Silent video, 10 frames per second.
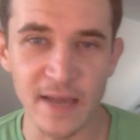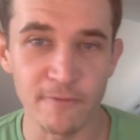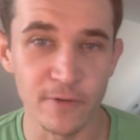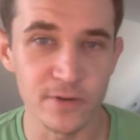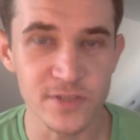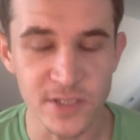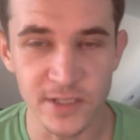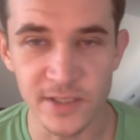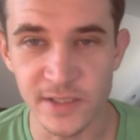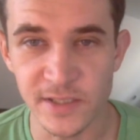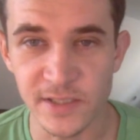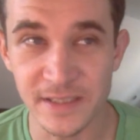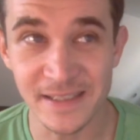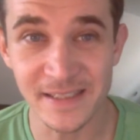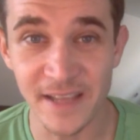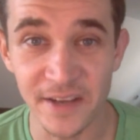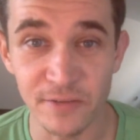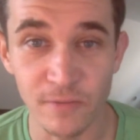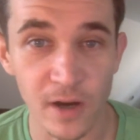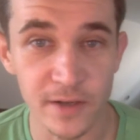versus
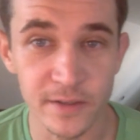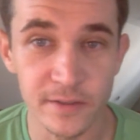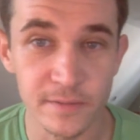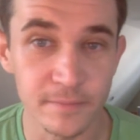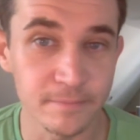state-run